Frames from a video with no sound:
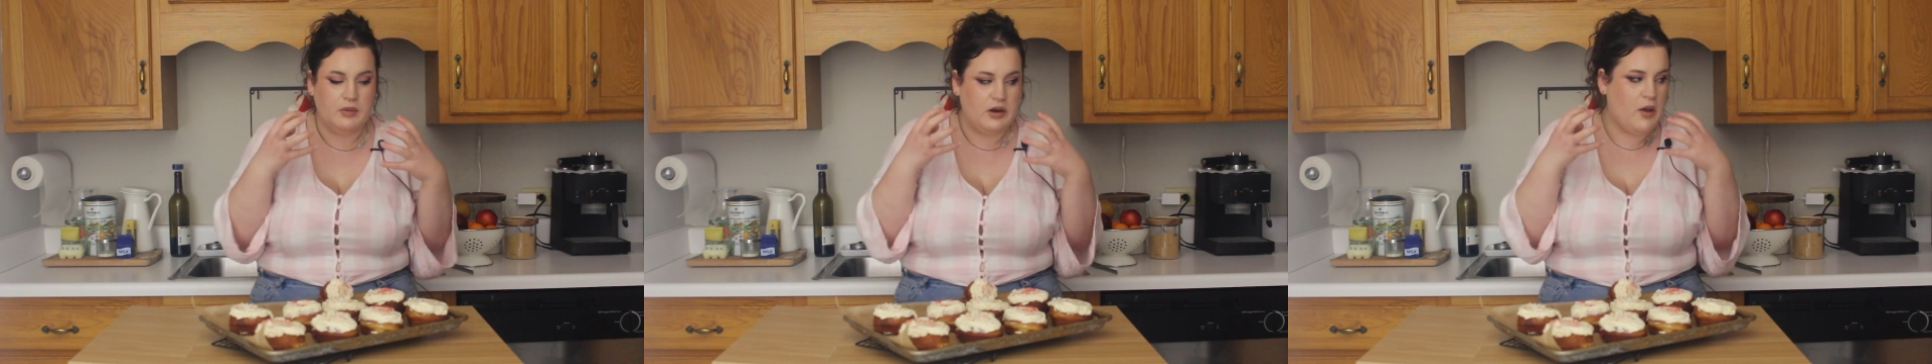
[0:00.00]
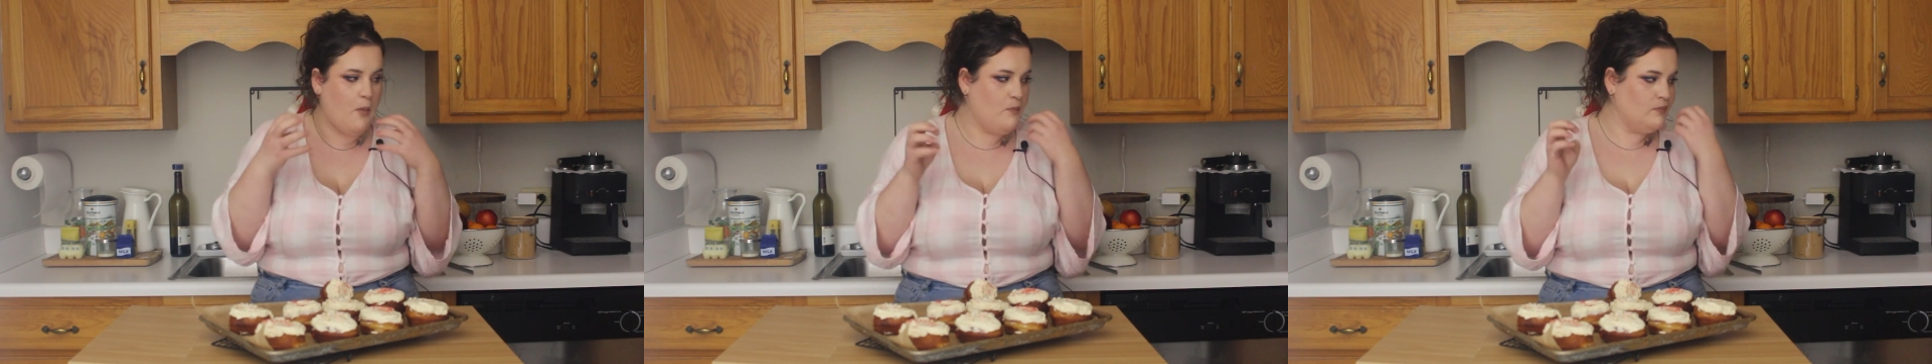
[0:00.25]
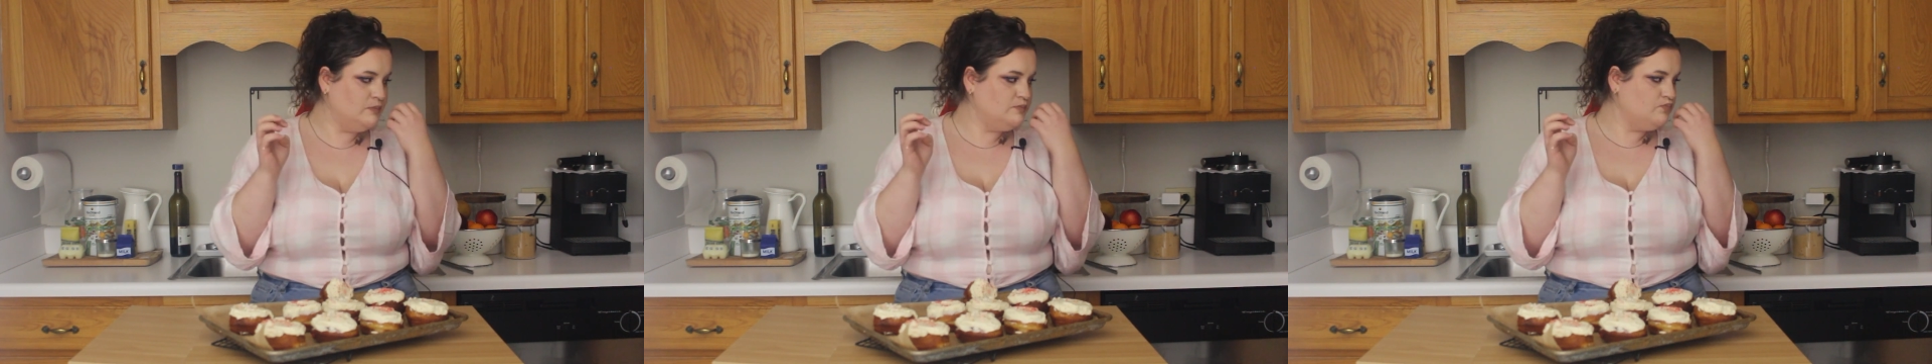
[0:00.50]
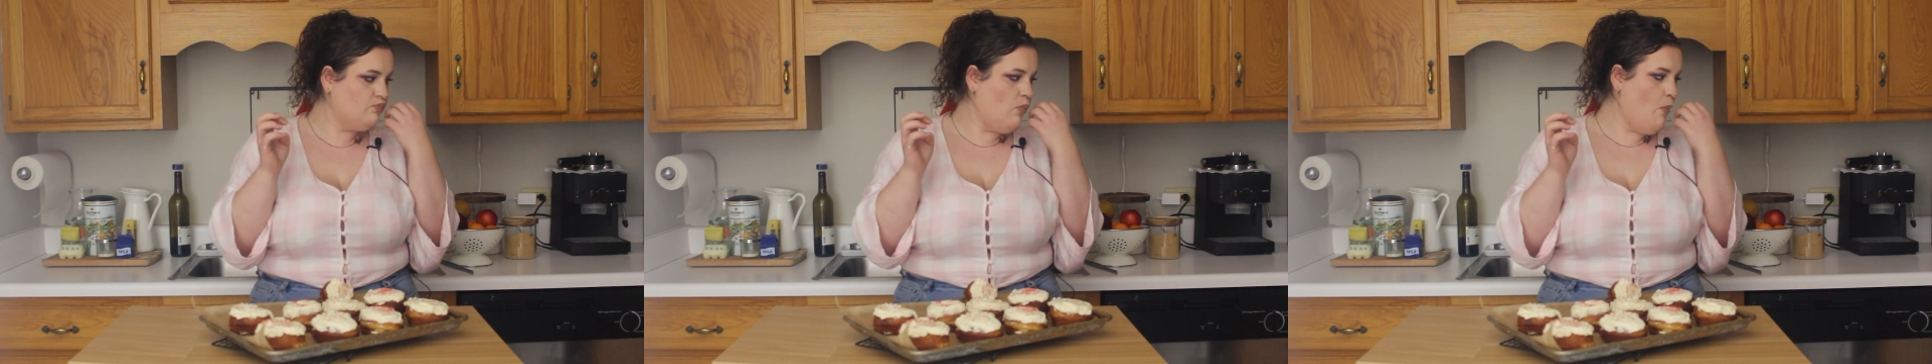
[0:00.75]
minute.
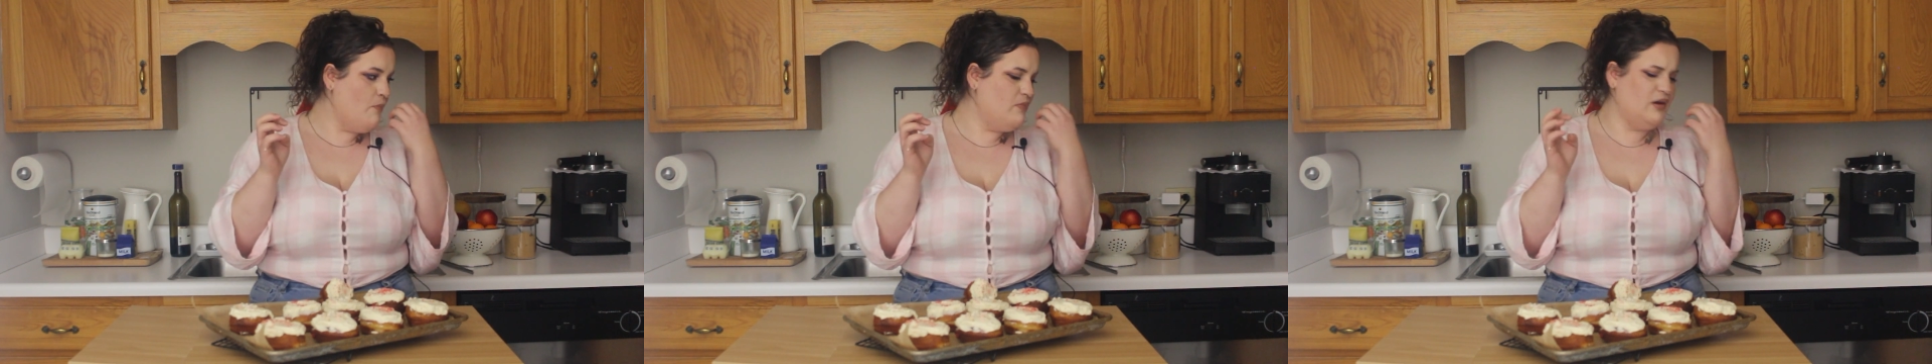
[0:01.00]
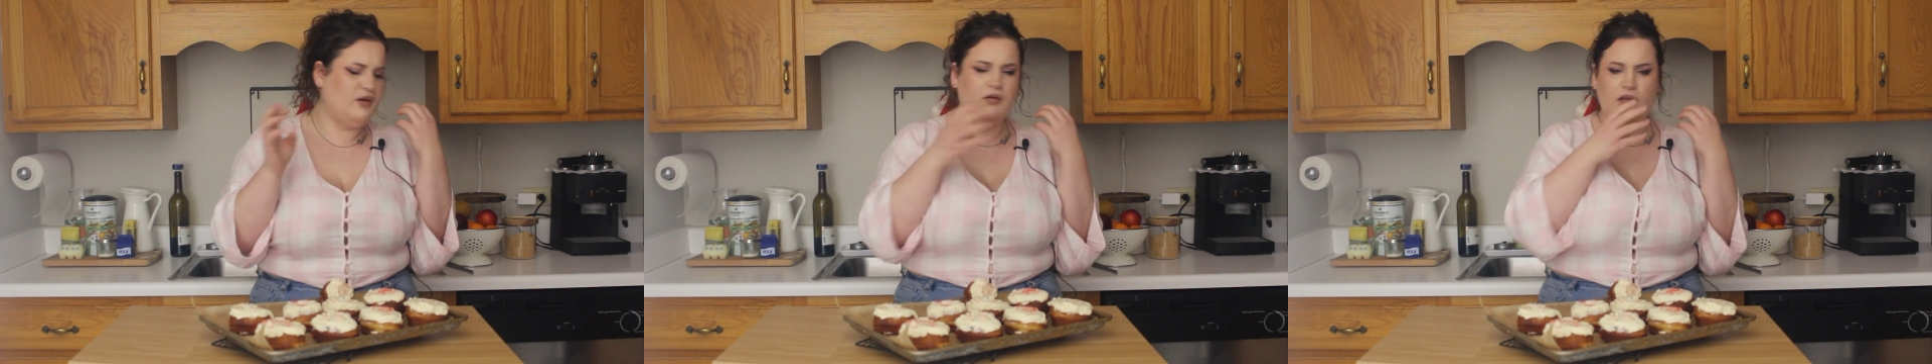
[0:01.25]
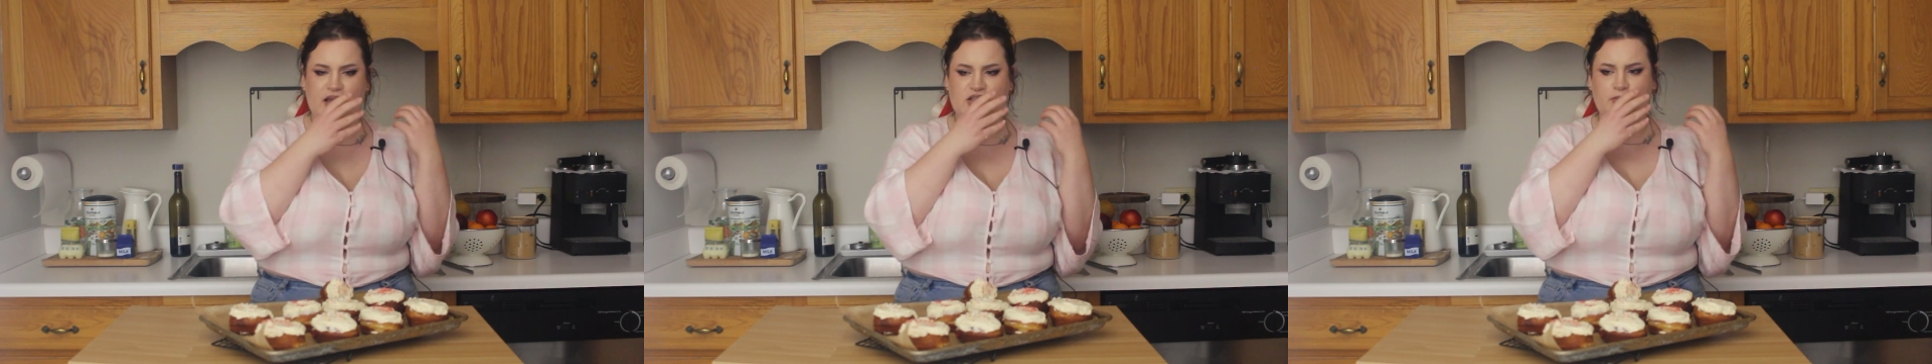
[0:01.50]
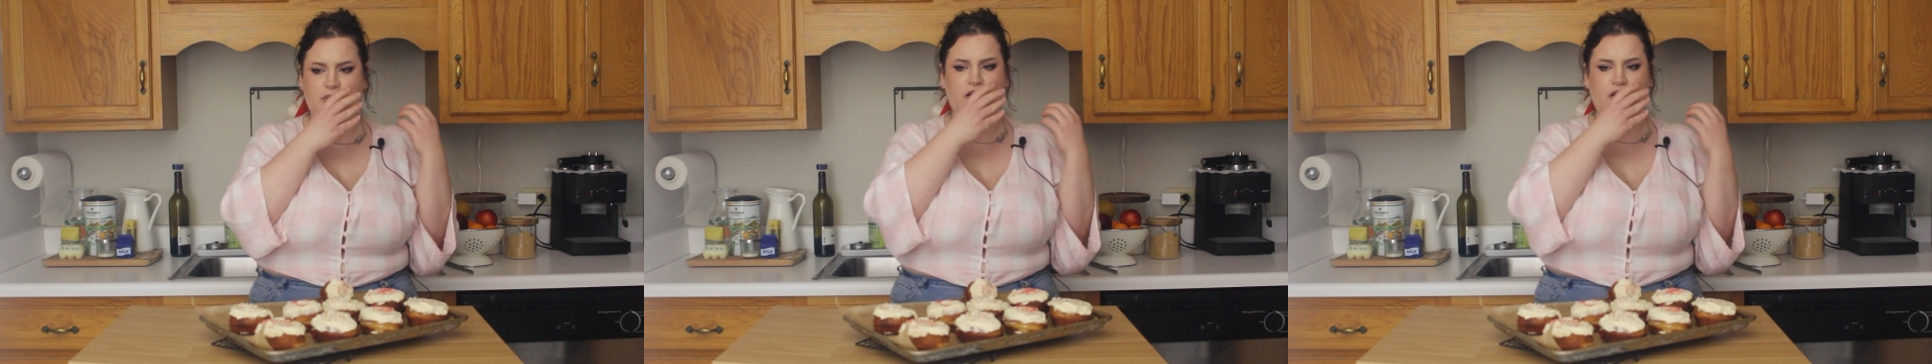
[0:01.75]
I need a glass of